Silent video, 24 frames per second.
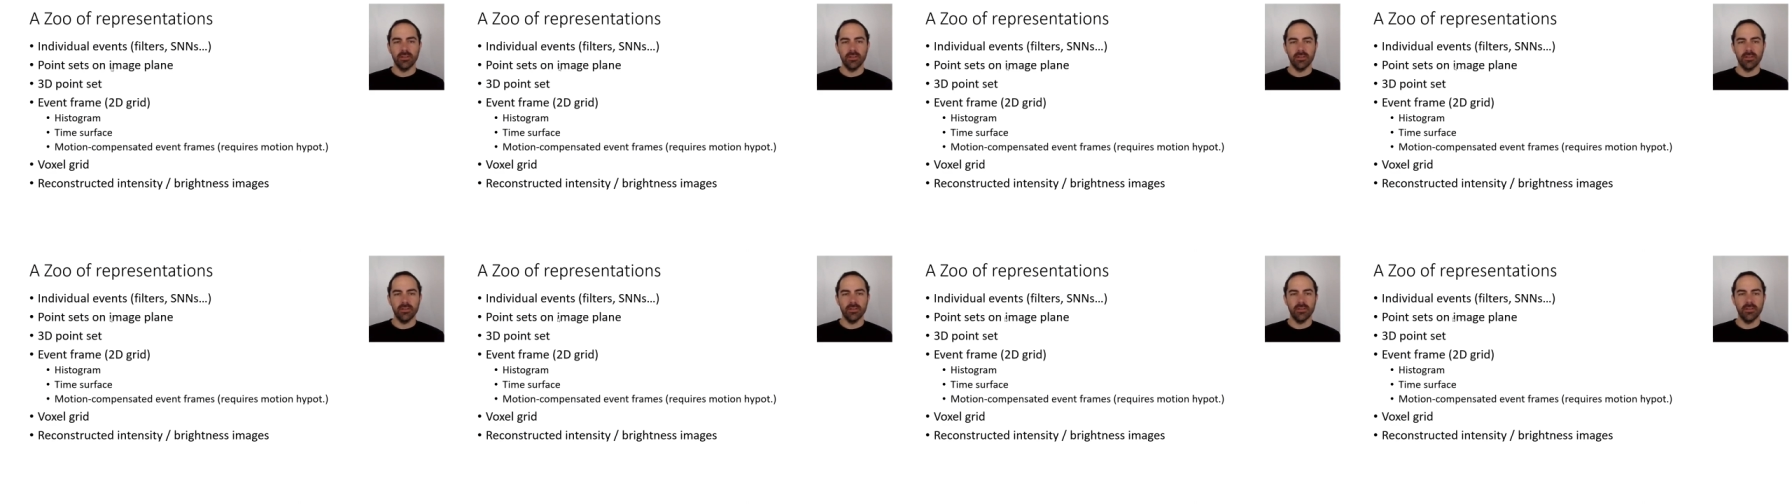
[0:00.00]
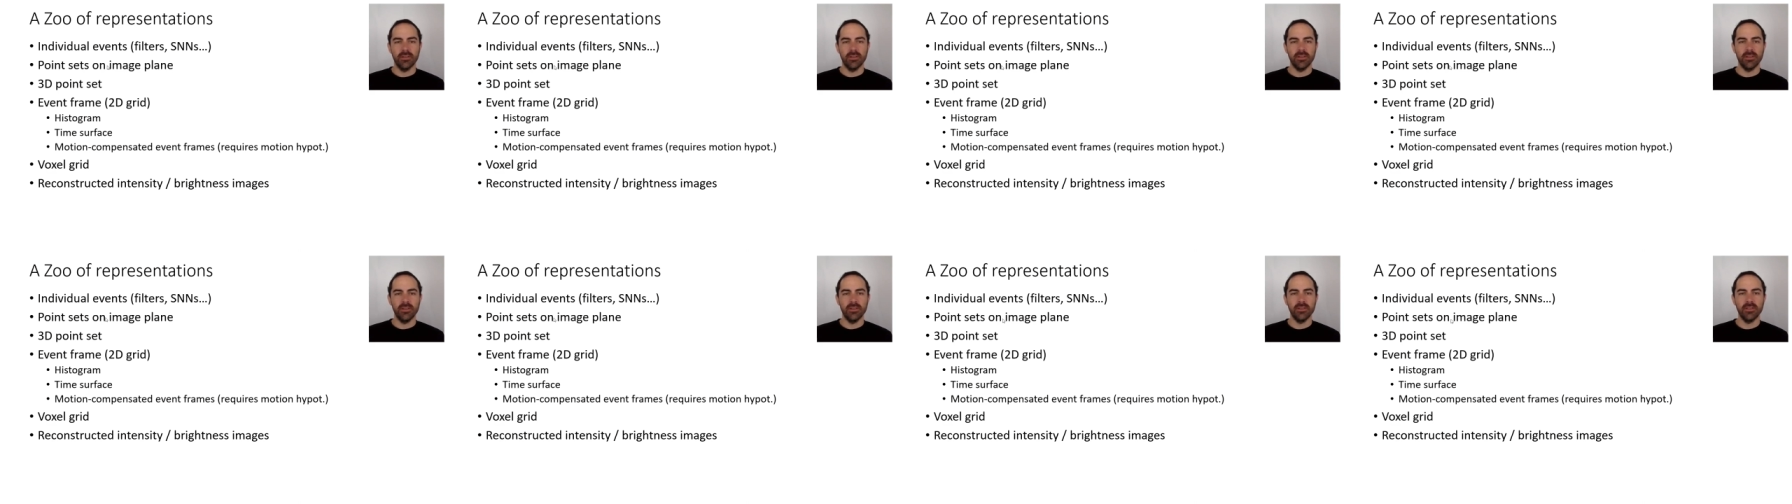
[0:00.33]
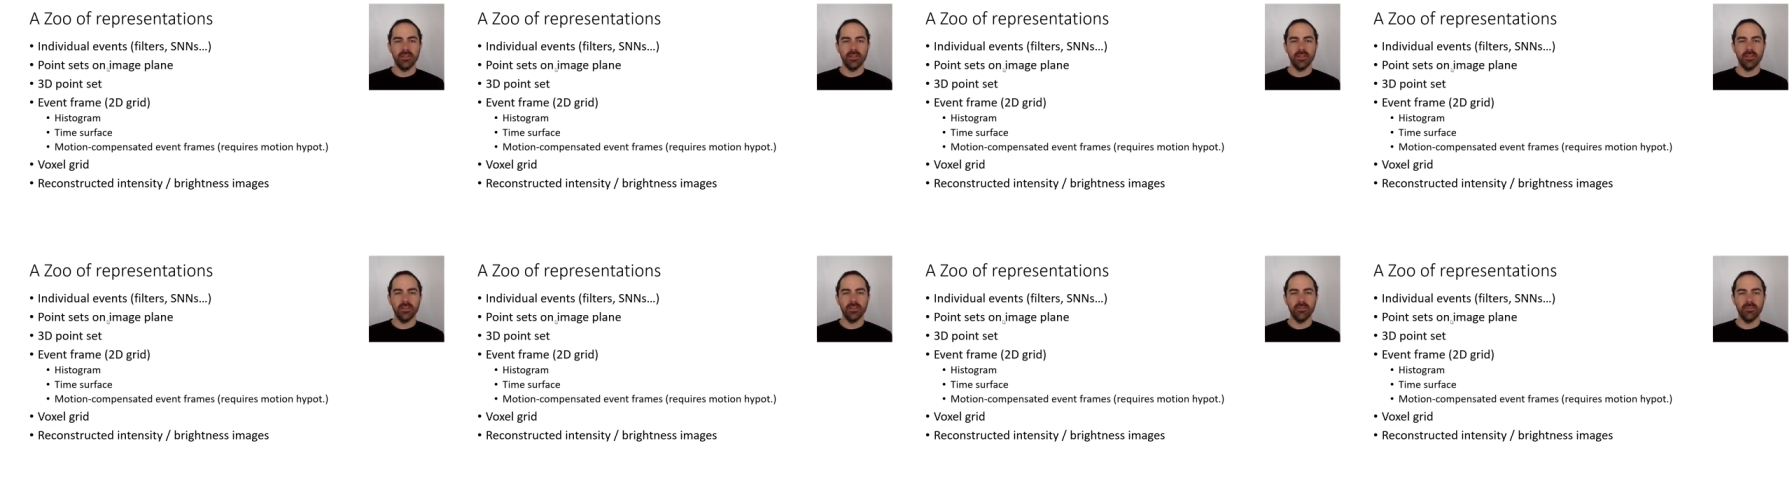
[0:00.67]
uh,
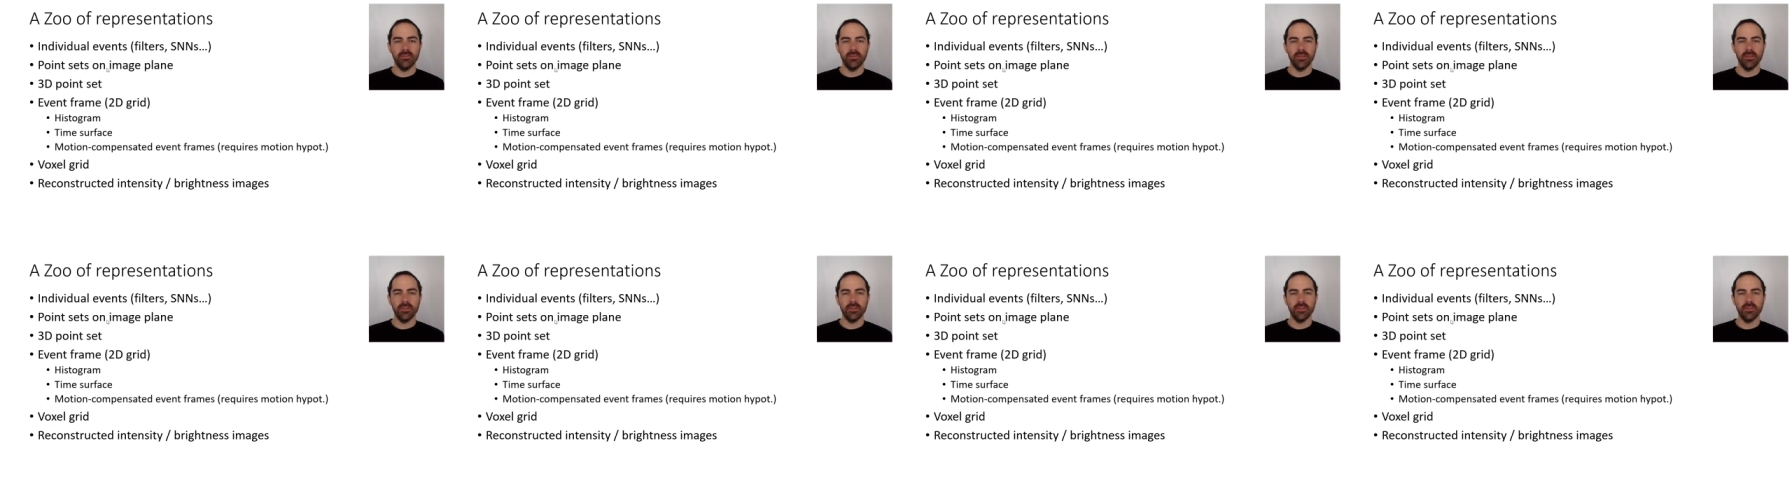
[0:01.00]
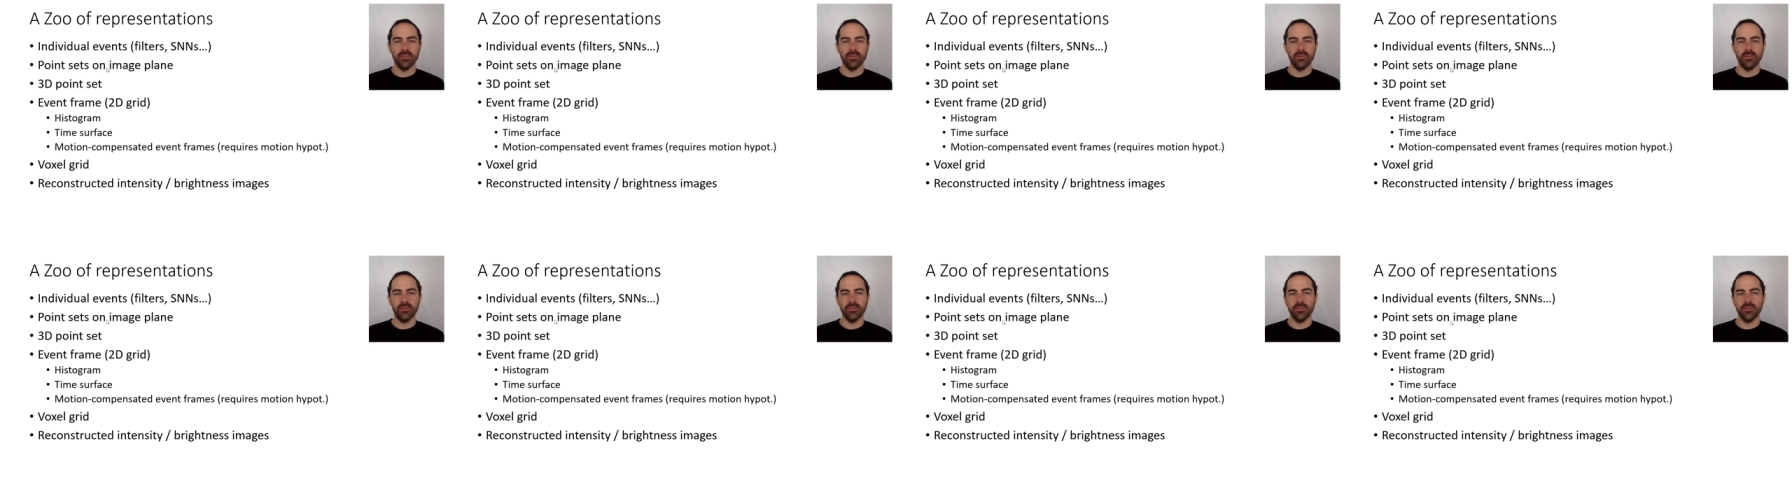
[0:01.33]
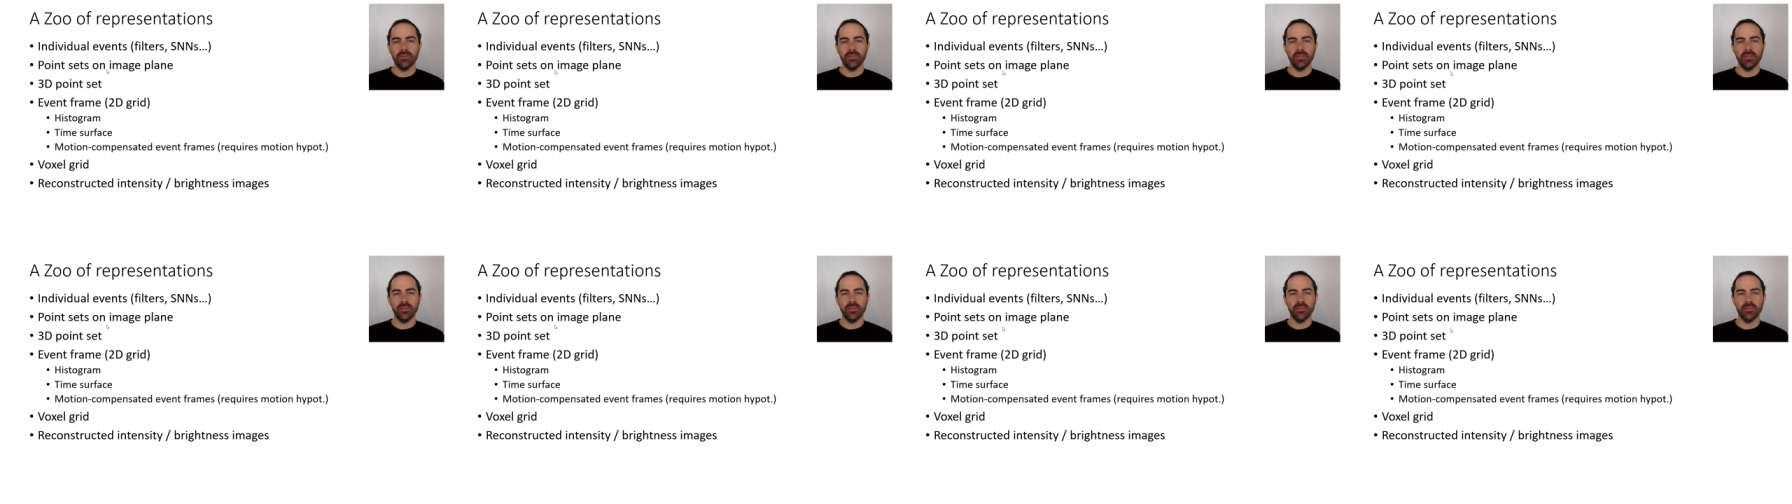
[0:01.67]
easily converted or
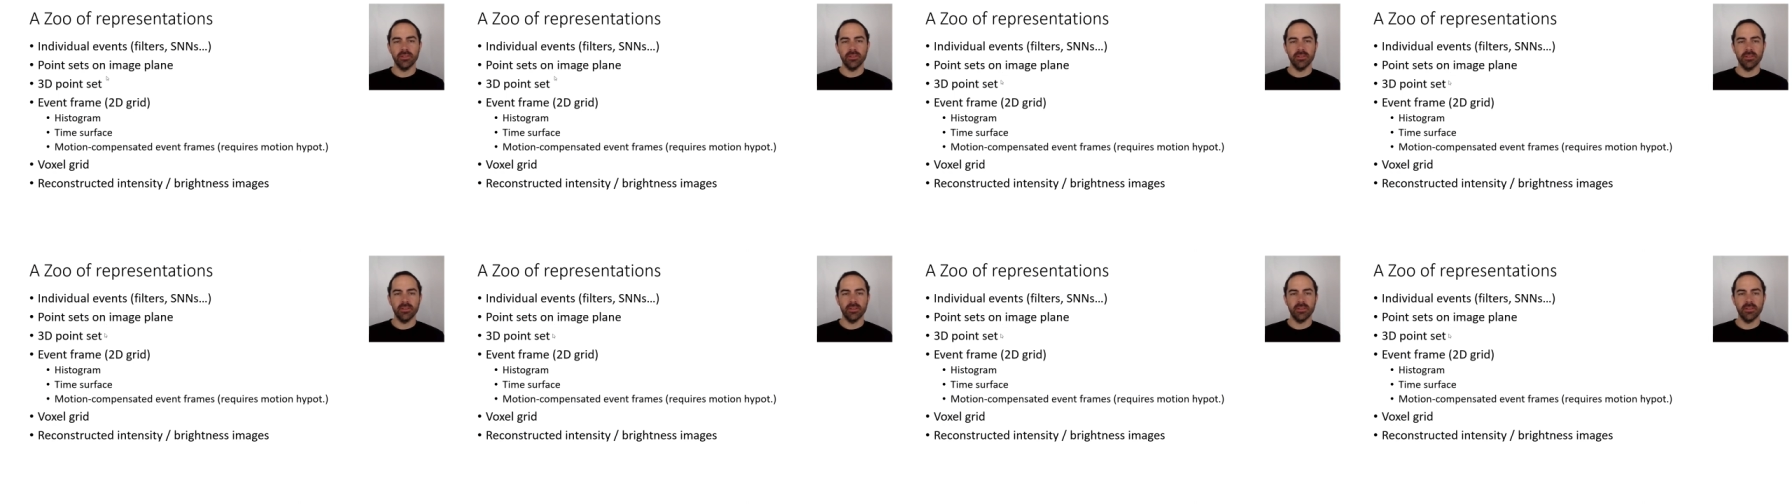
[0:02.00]
treated